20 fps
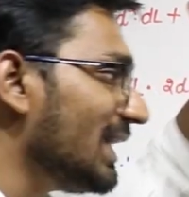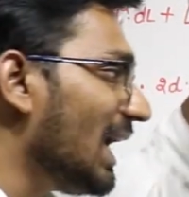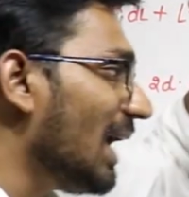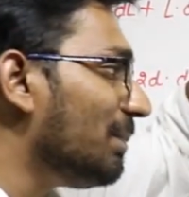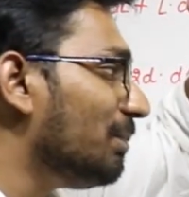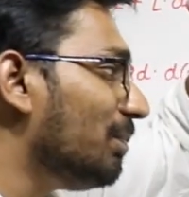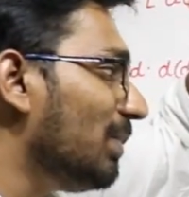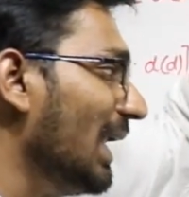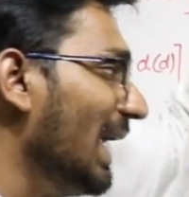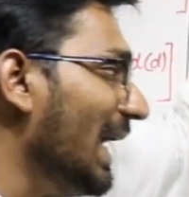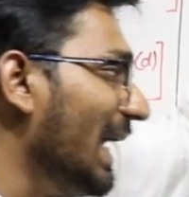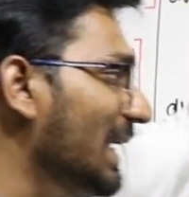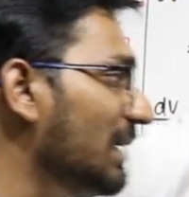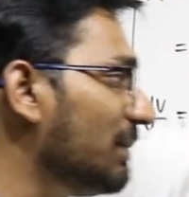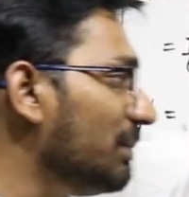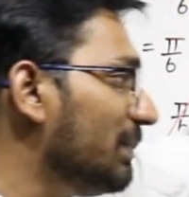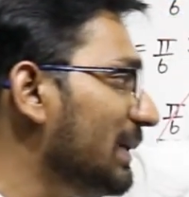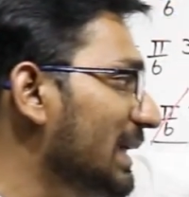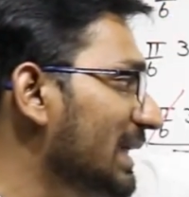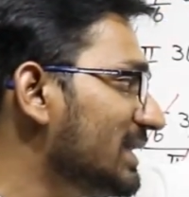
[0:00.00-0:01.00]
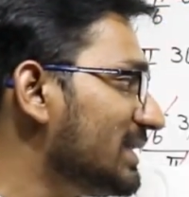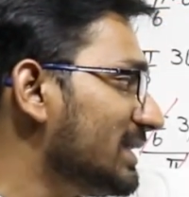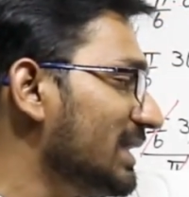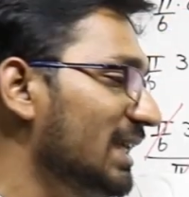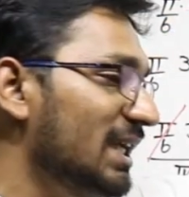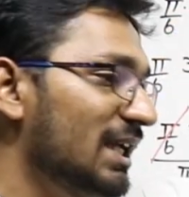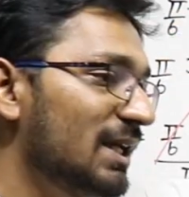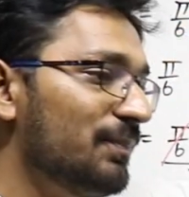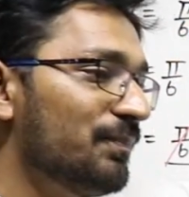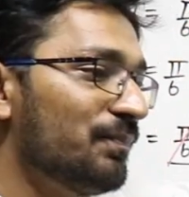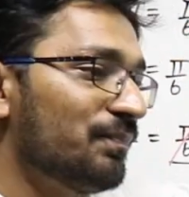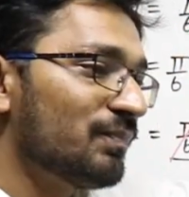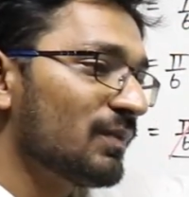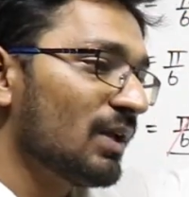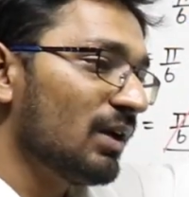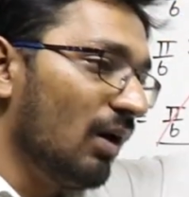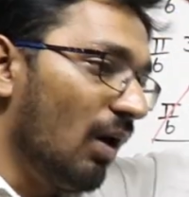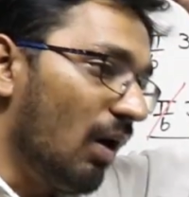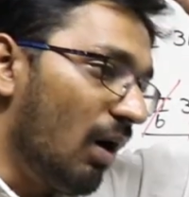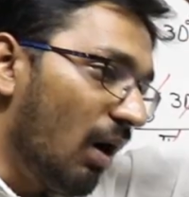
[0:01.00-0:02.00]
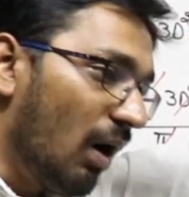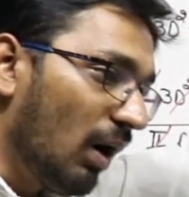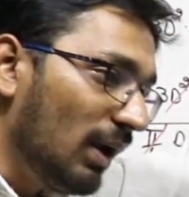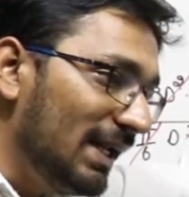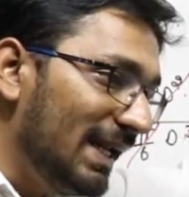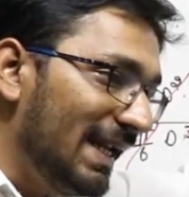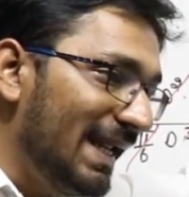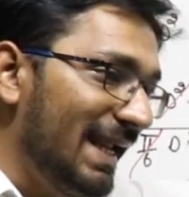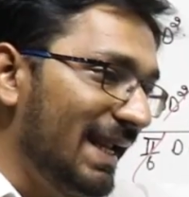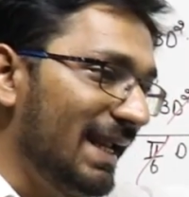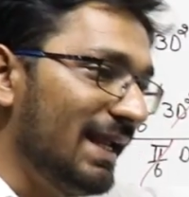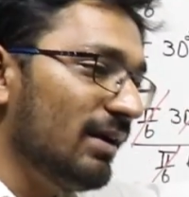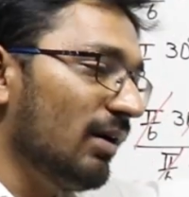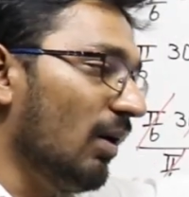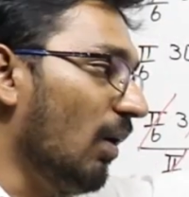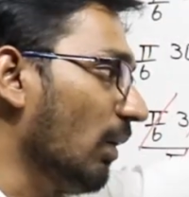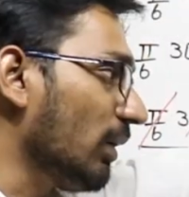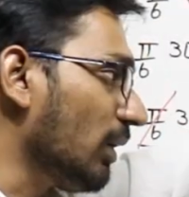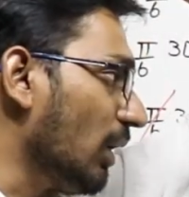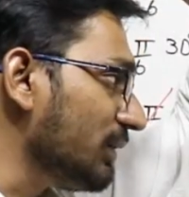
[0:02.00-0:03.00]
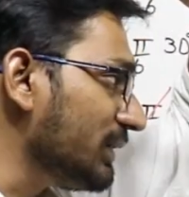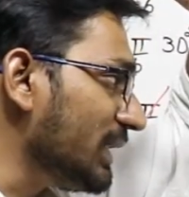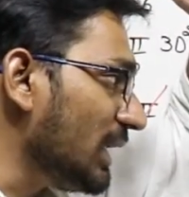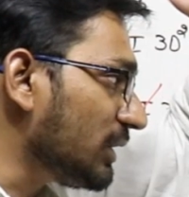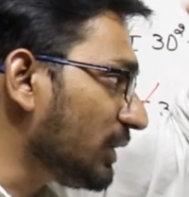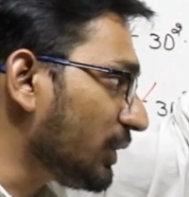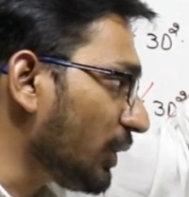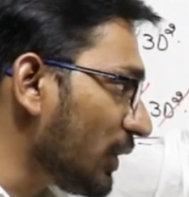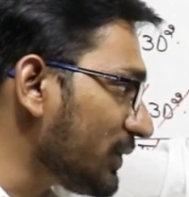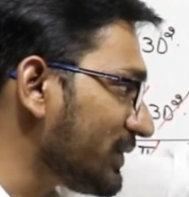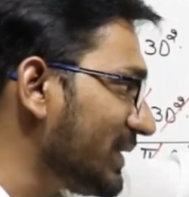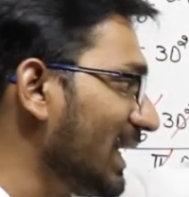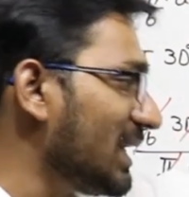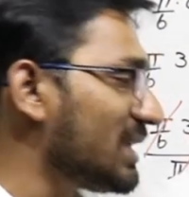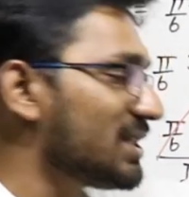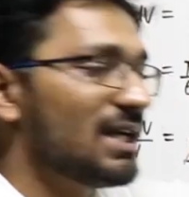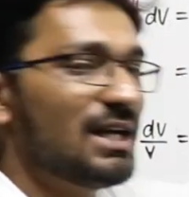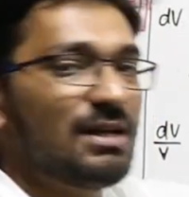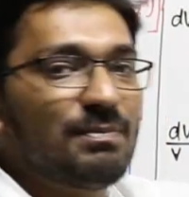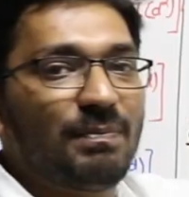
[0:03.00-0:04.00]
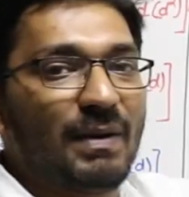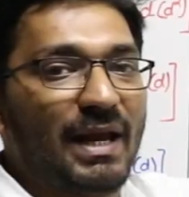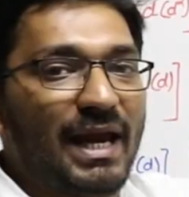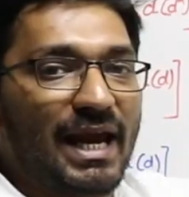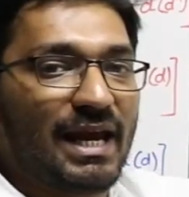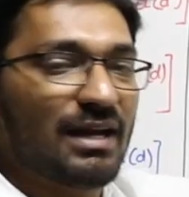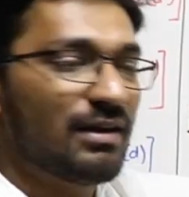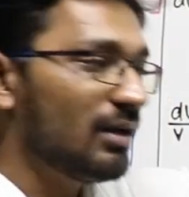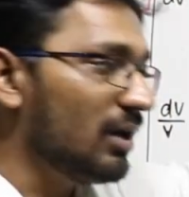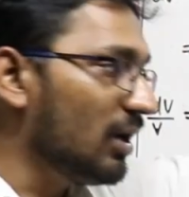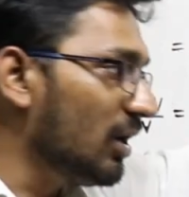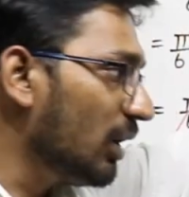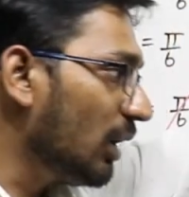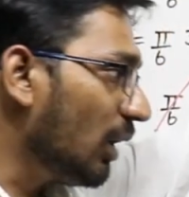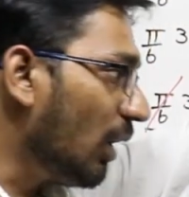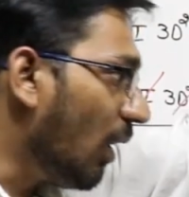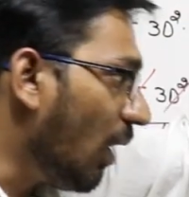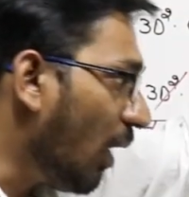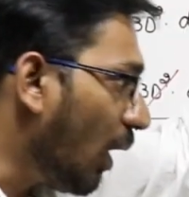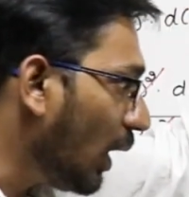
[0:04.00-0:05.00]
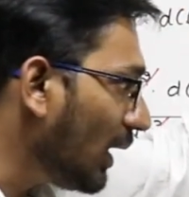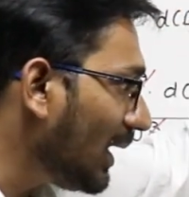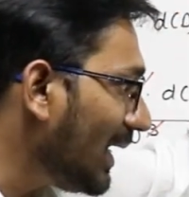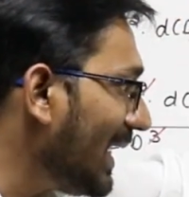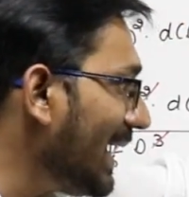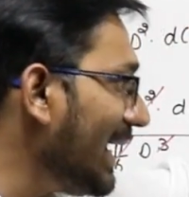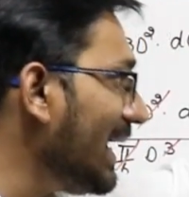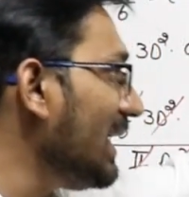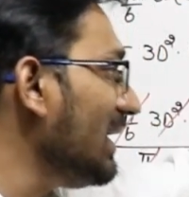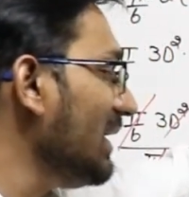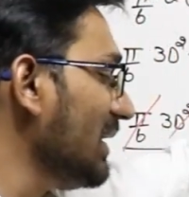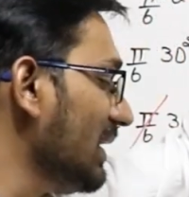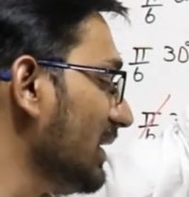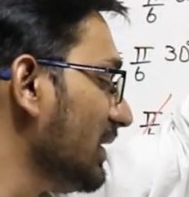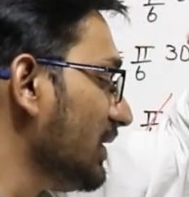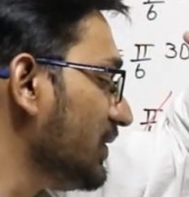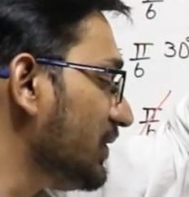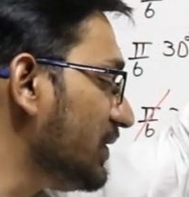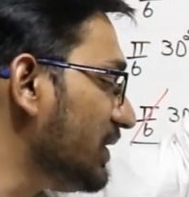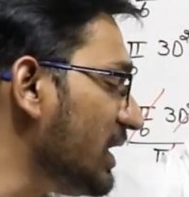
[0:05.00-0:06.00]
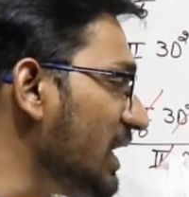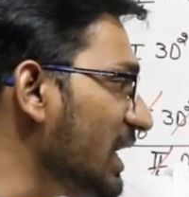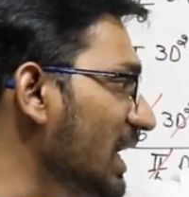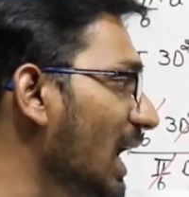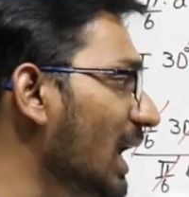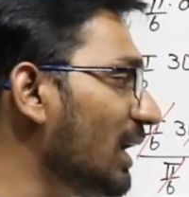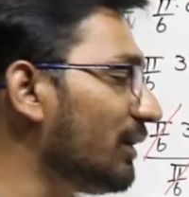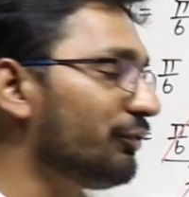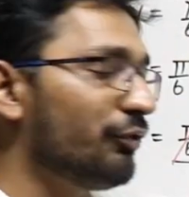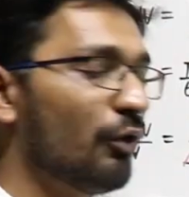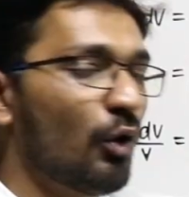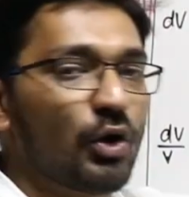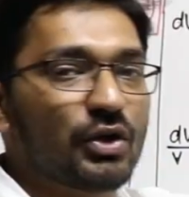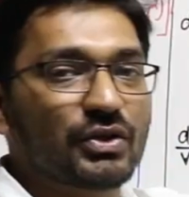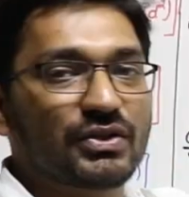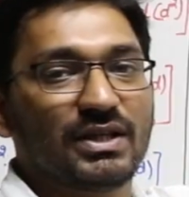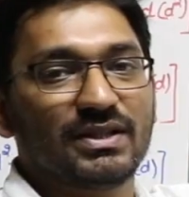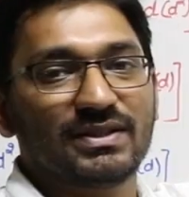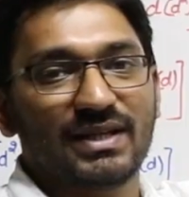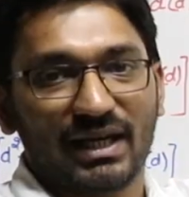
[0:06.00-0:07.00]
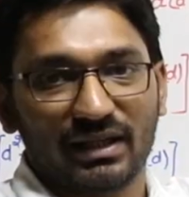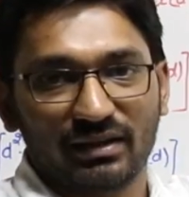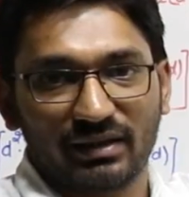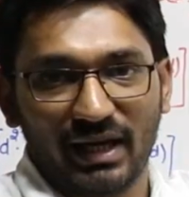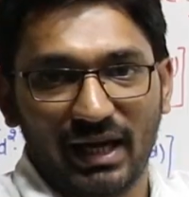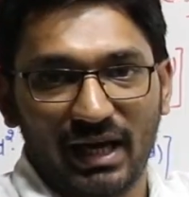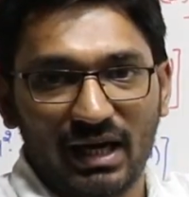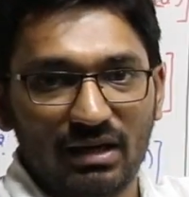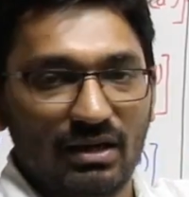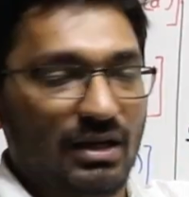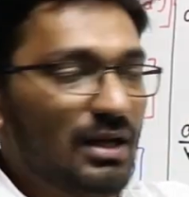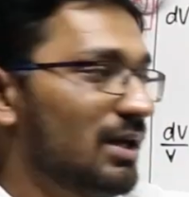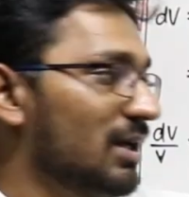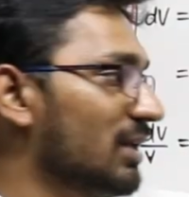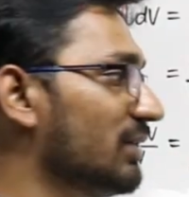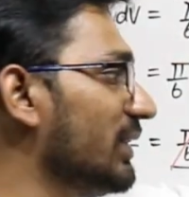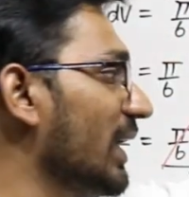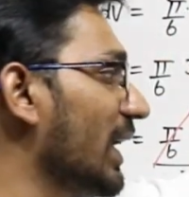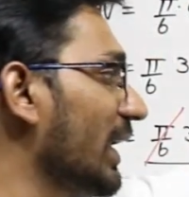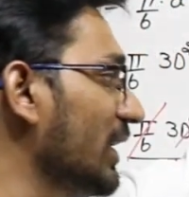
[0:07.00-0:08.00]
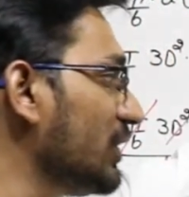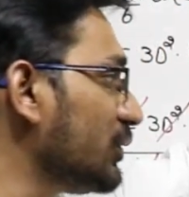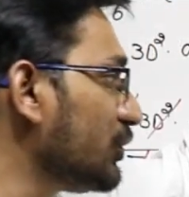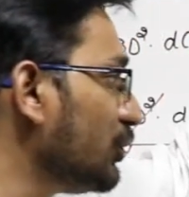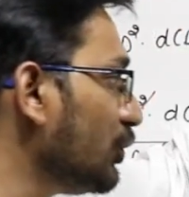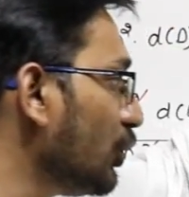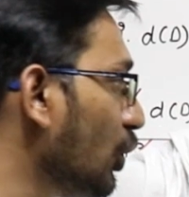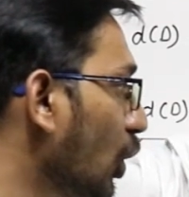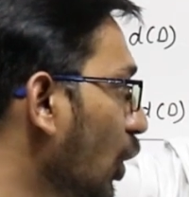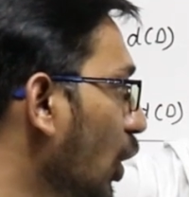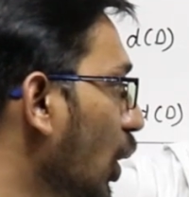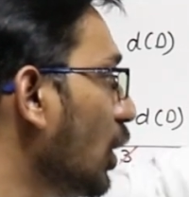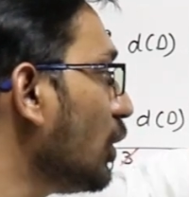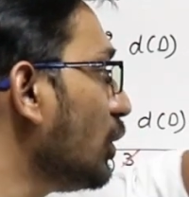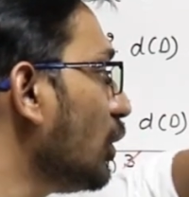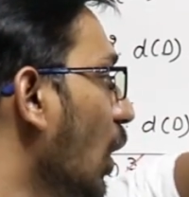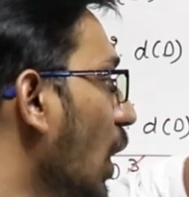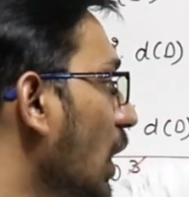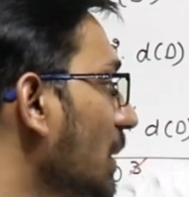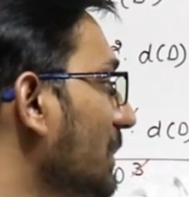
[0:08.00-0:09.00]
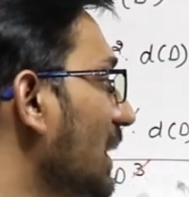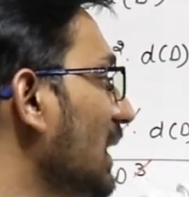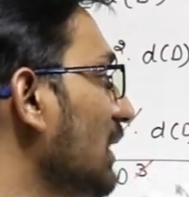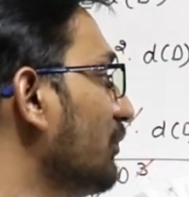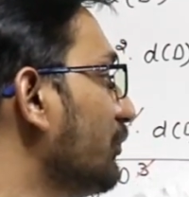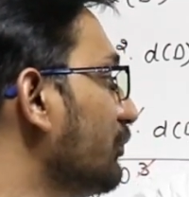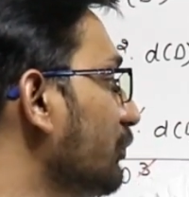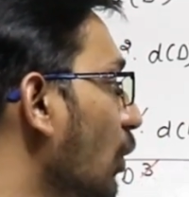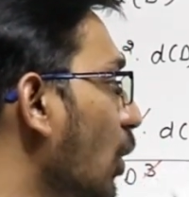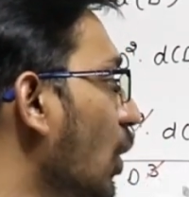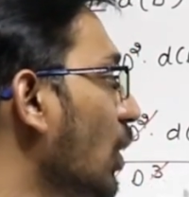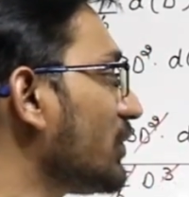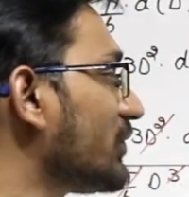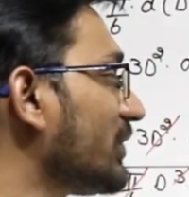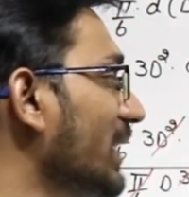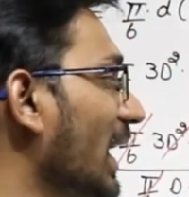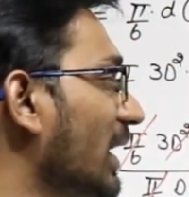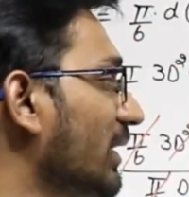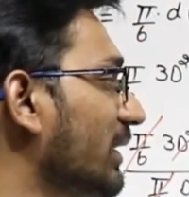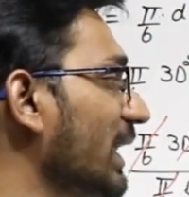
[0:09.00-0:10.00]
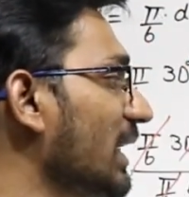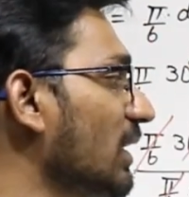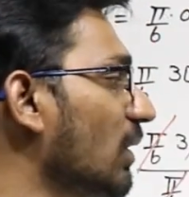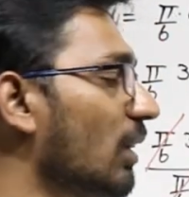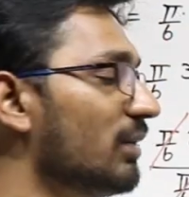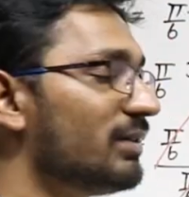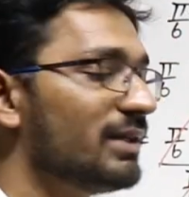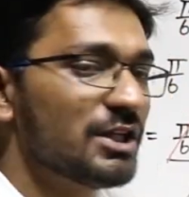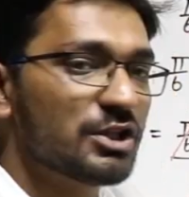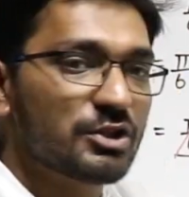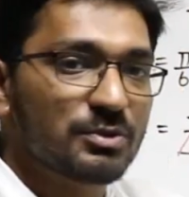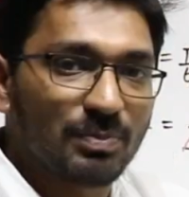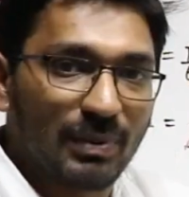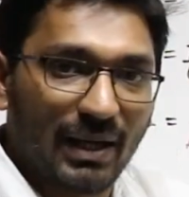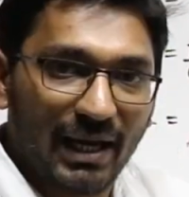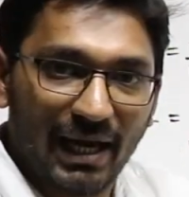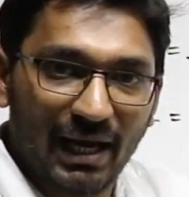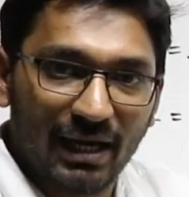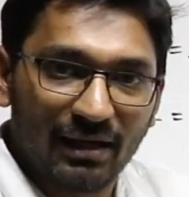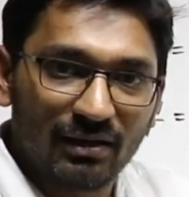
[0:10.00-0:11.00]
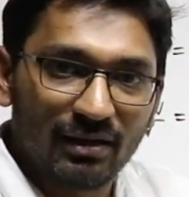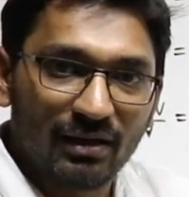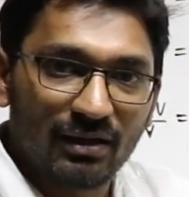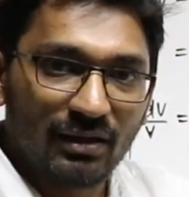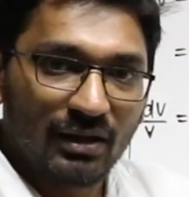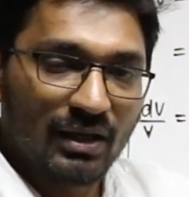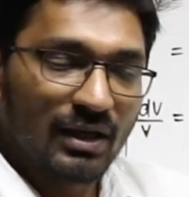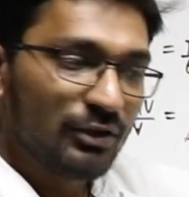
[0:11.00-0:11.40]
the plane BC only, or on the cross section plane only, shear force is acting. There is no normal force acting on this plane.